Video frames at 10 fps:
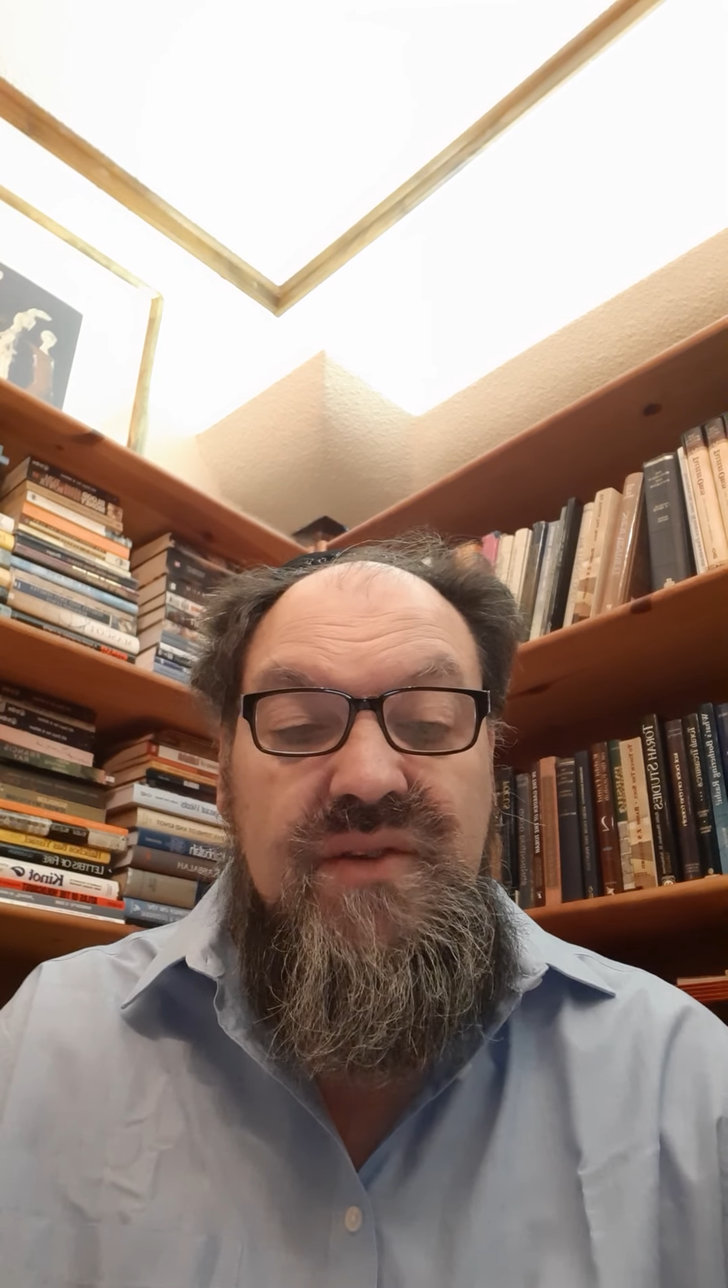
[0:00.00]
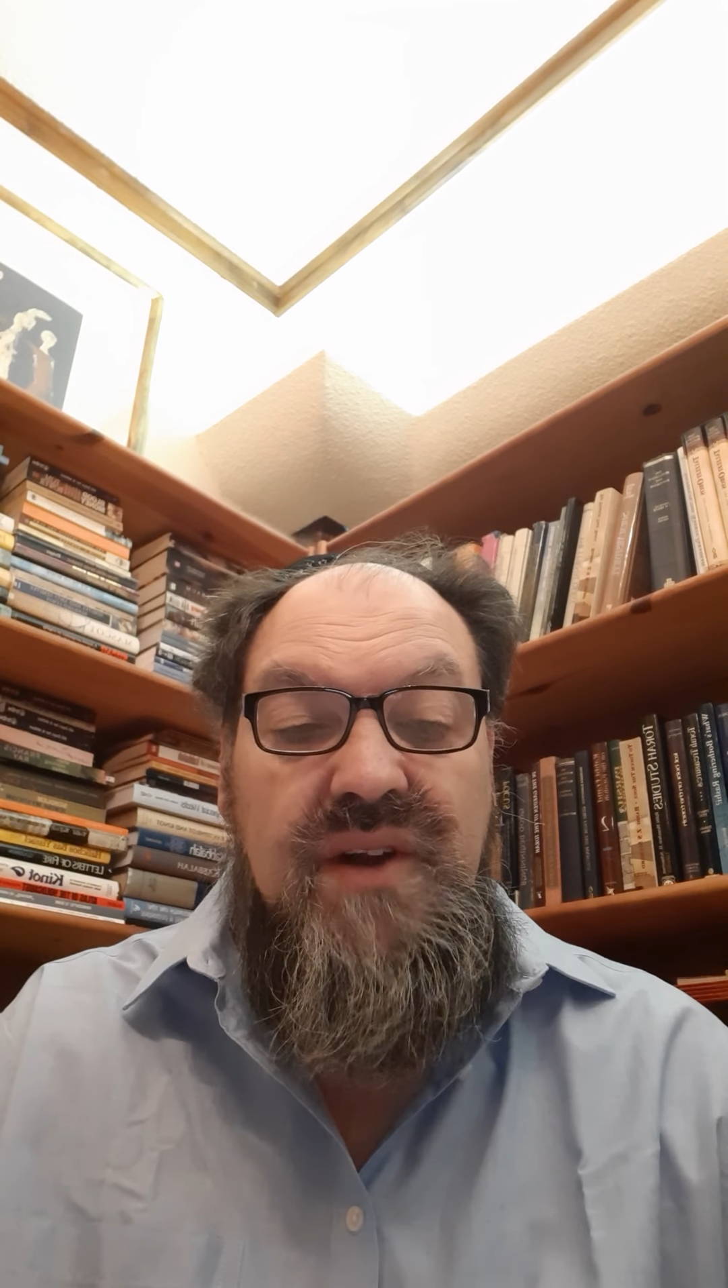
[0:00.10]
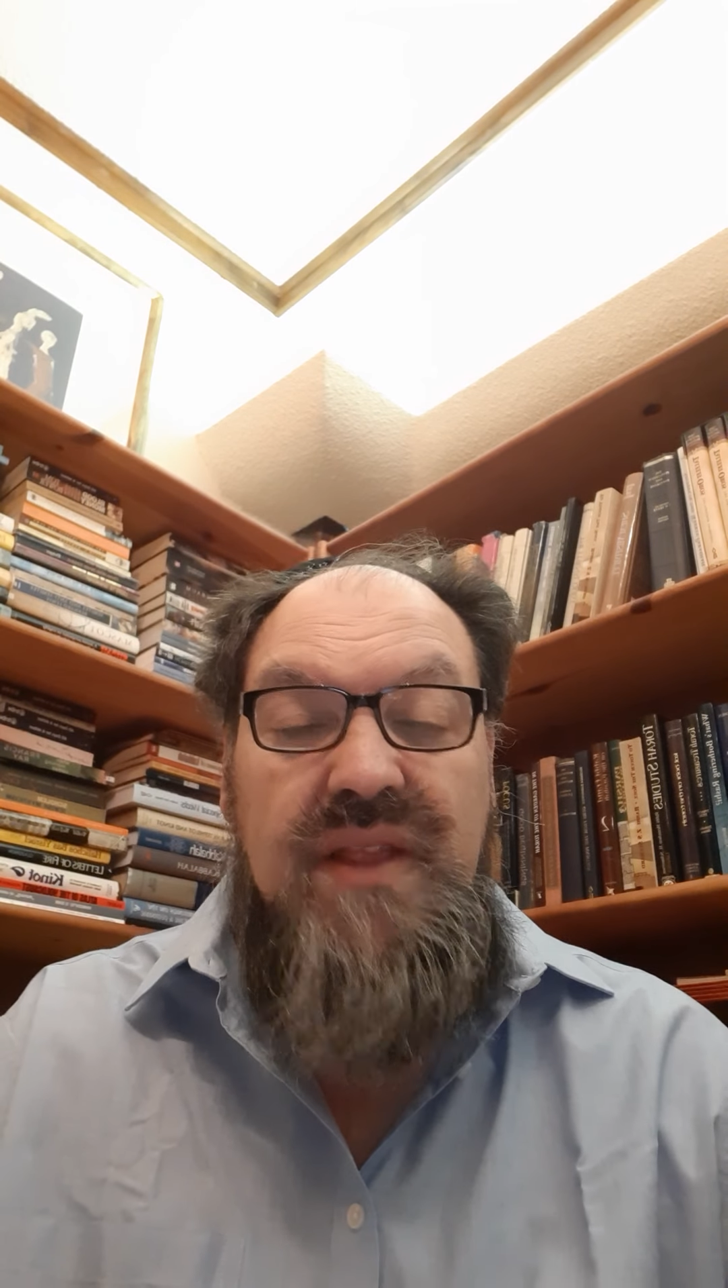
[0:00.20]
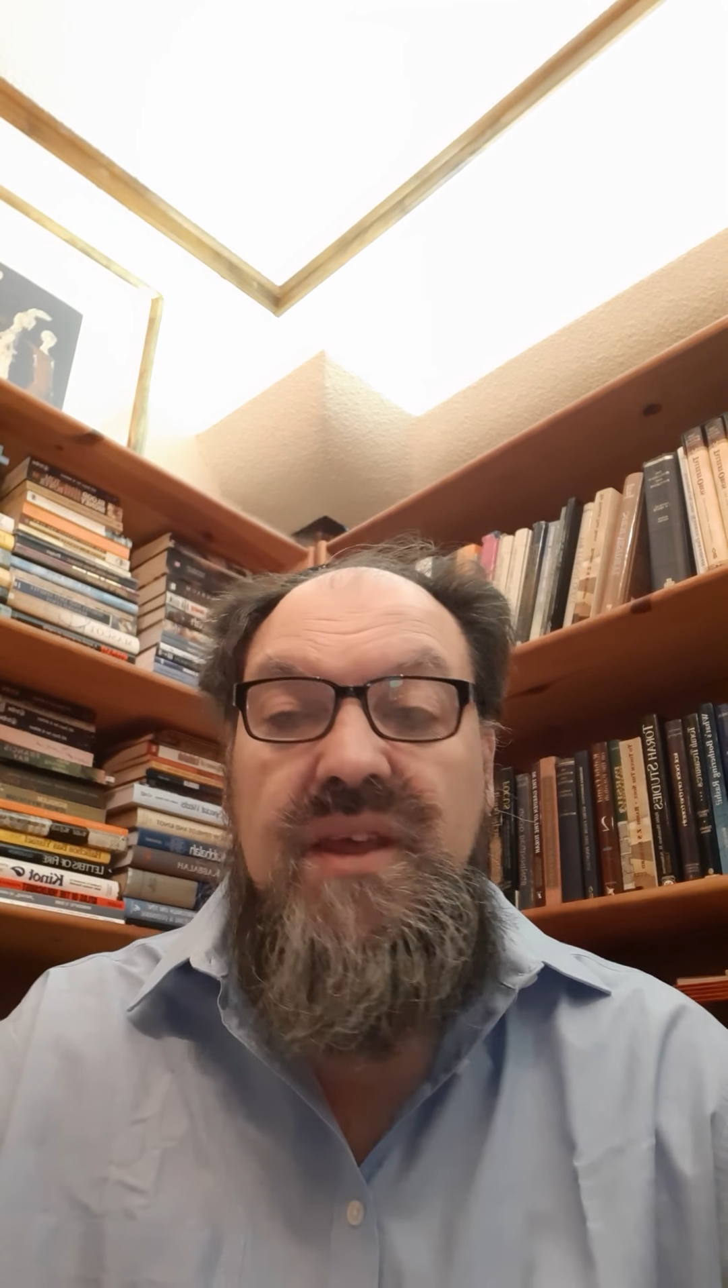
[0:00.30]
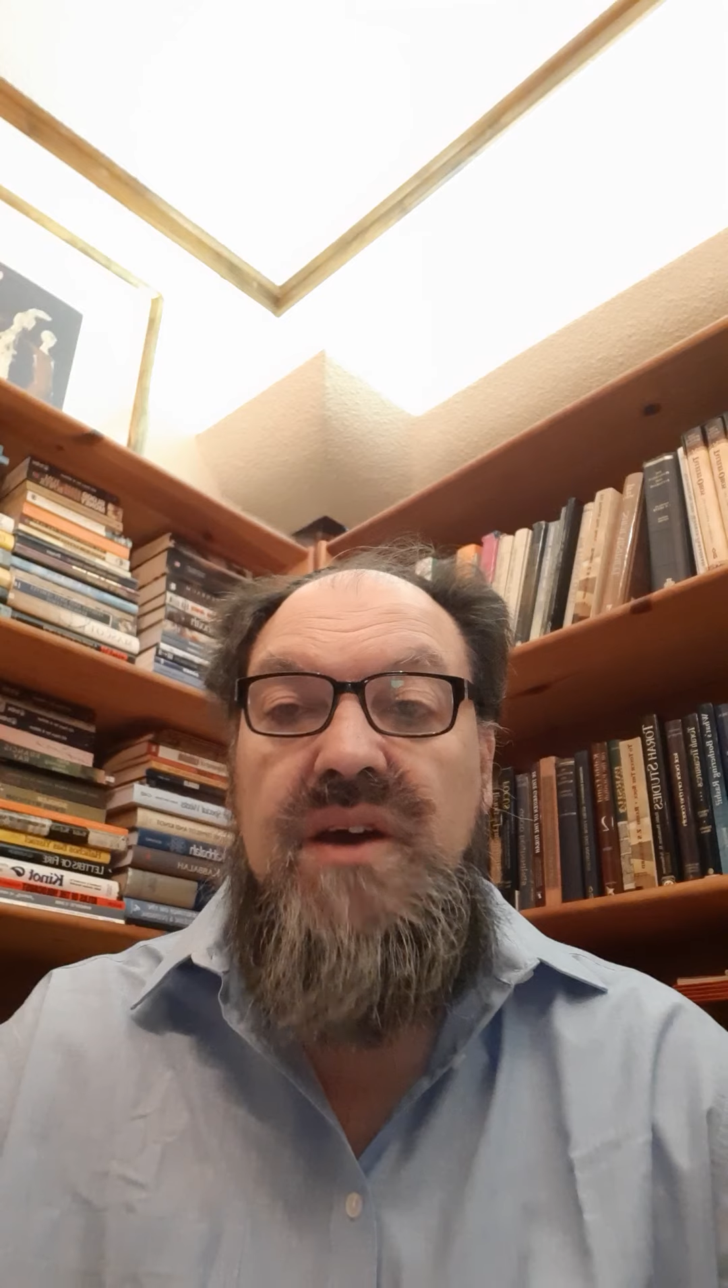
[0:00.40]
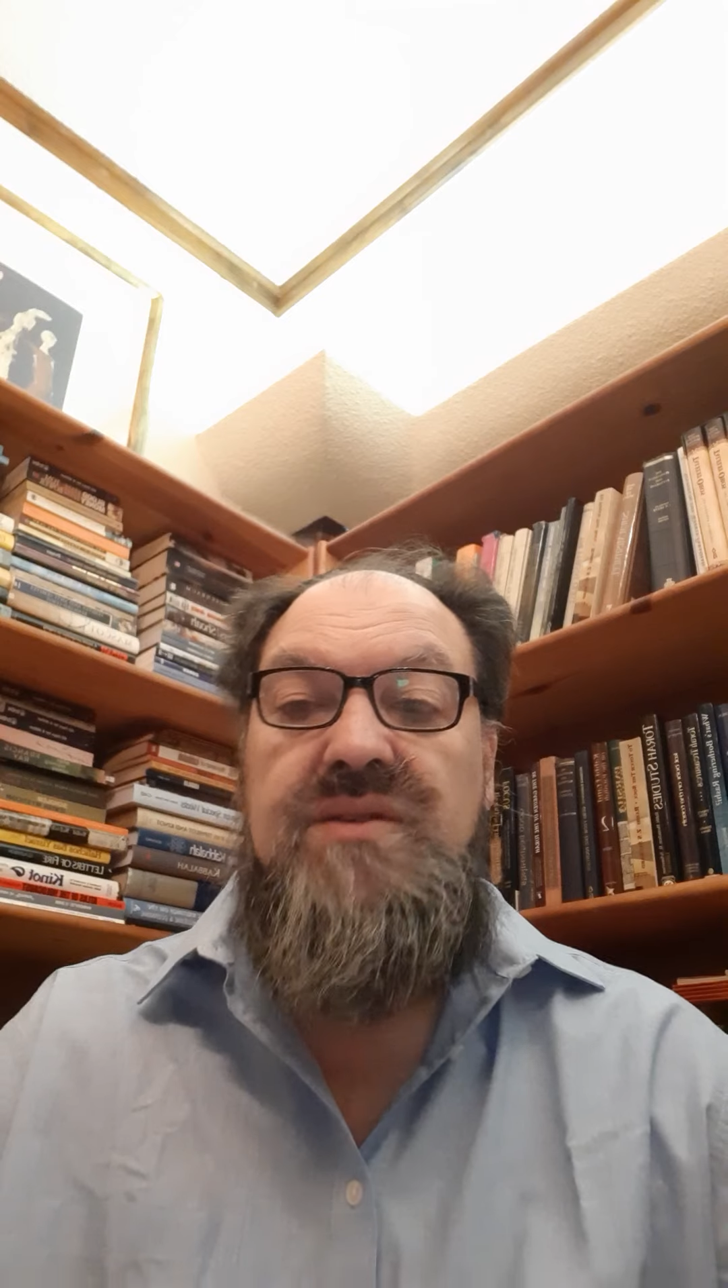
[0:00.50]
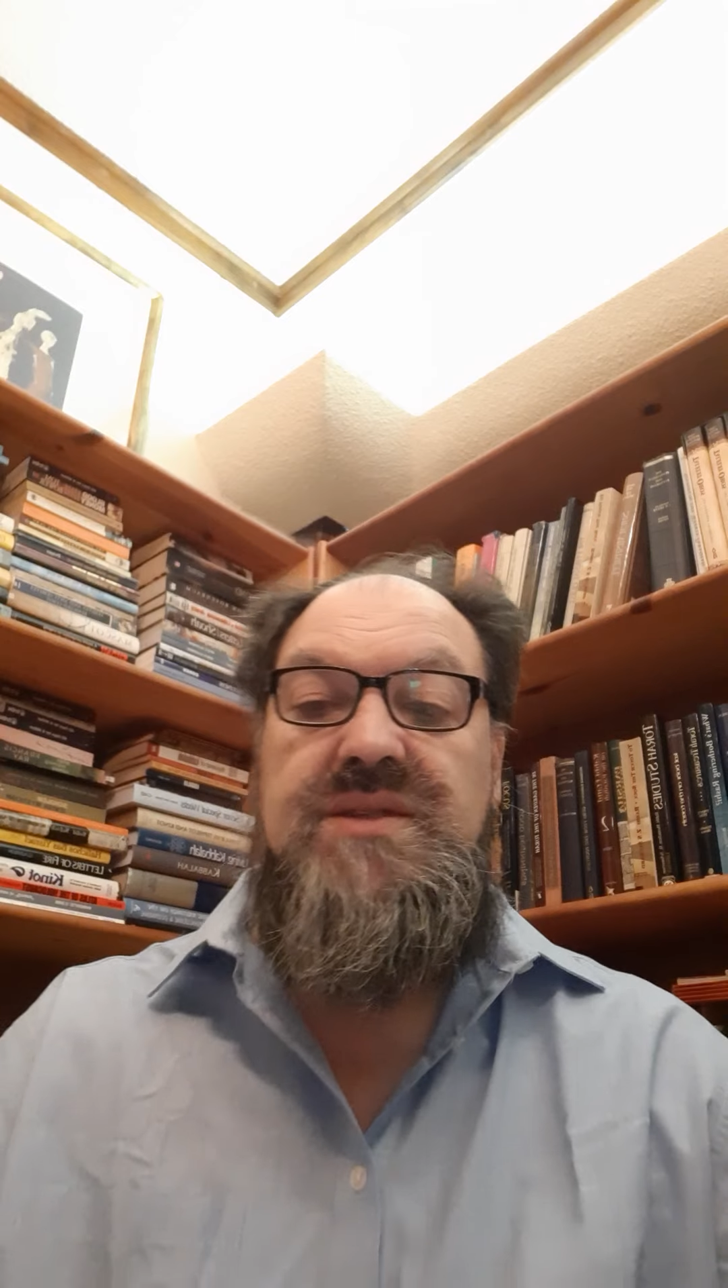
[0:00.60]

to run their own